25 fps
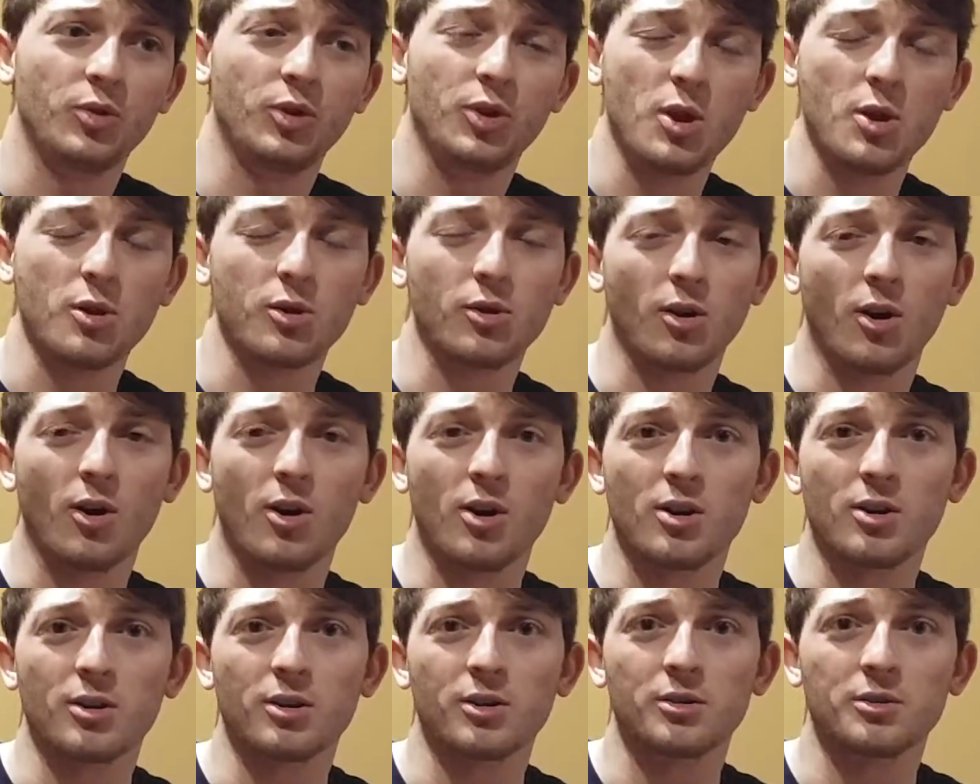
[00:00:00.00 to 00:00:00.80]
there
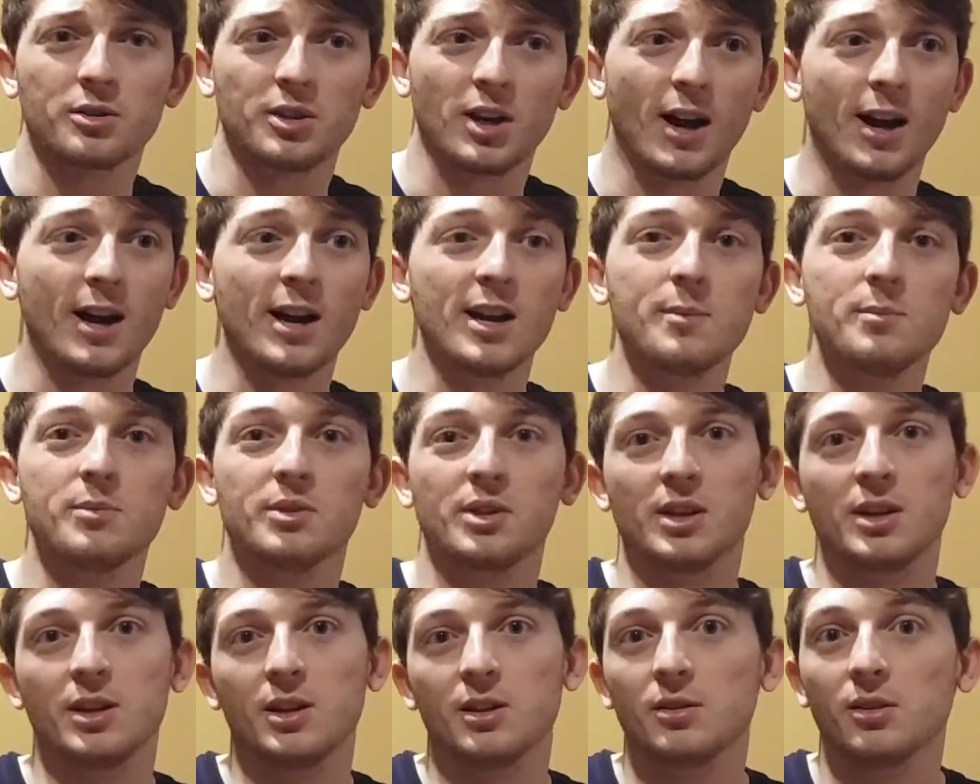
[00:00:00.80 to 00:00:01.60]
are
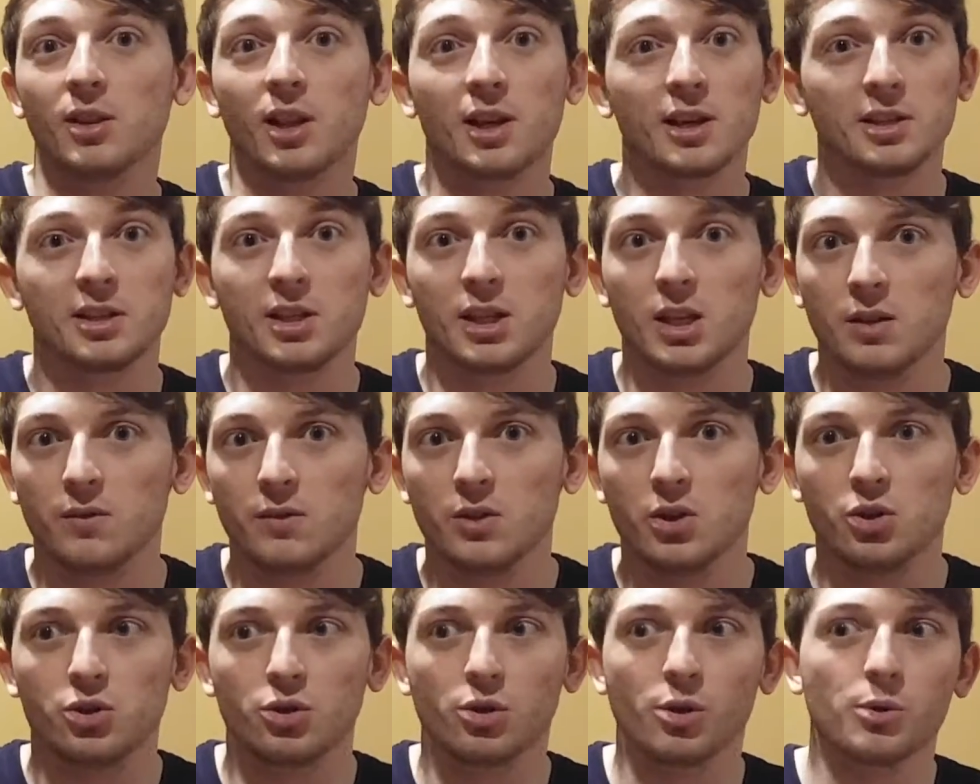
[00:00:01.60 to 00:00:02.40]
times in like
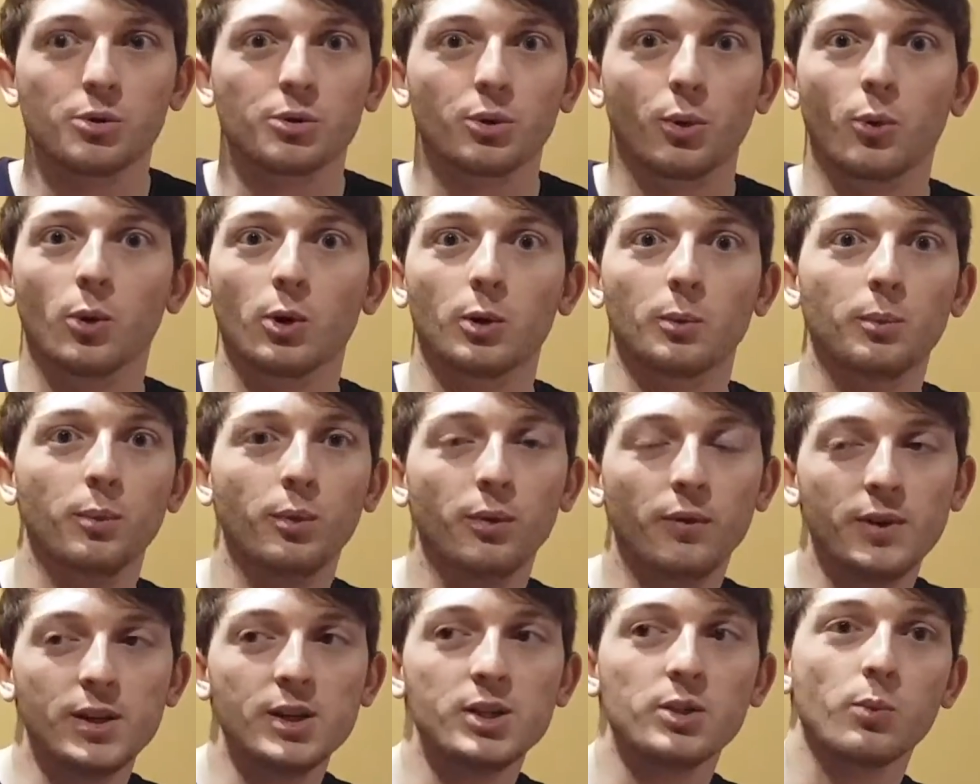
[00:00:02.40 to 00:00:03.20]
TV shows or
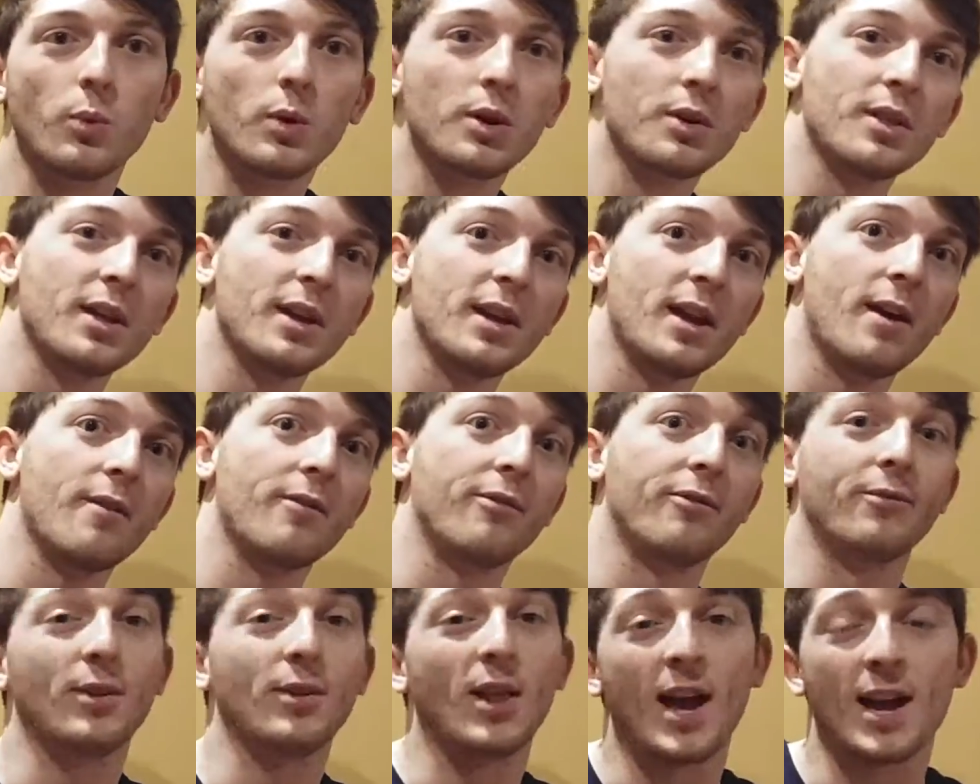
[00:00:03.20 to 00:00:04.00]
movies where they
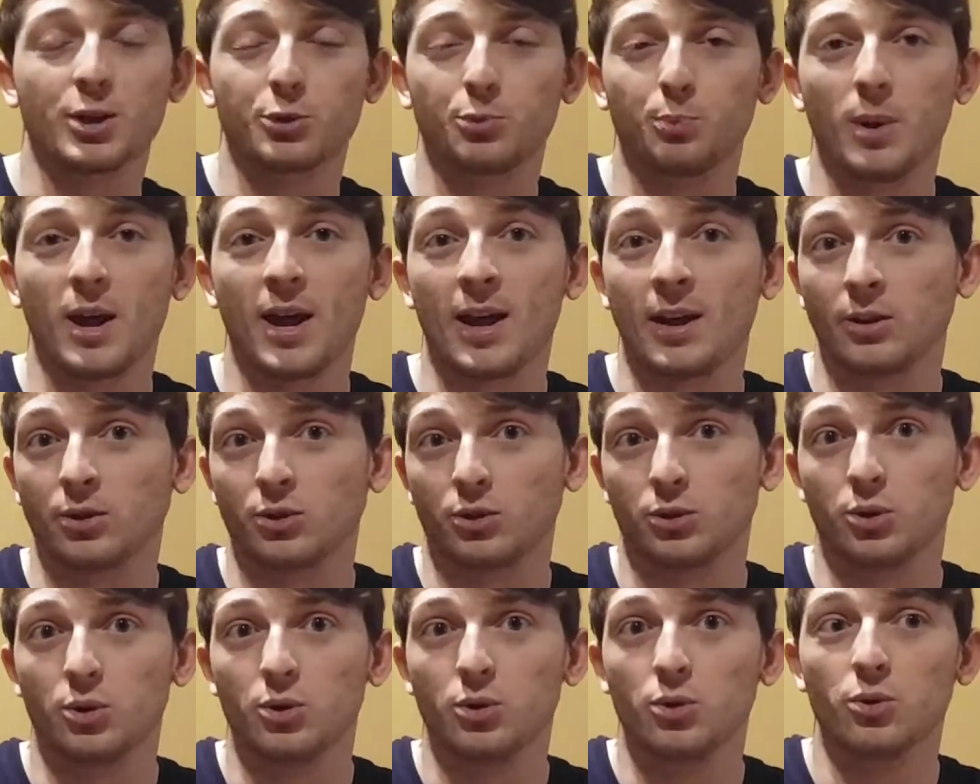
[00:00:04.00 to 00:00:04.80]
have
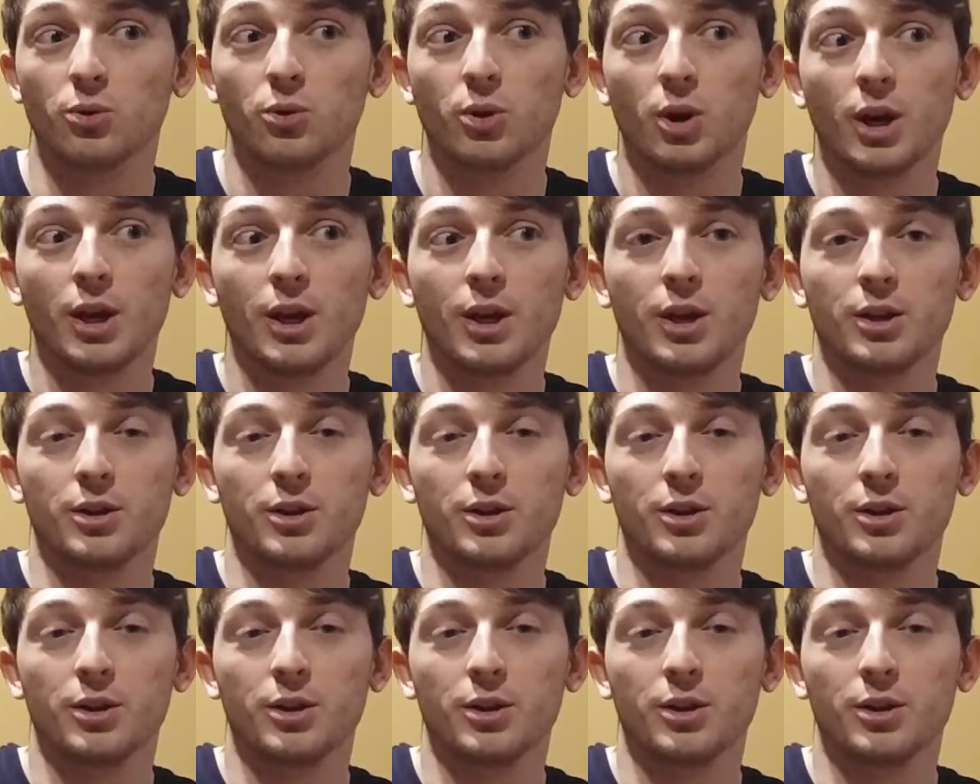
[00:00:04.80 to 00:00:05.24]
flashbacks to,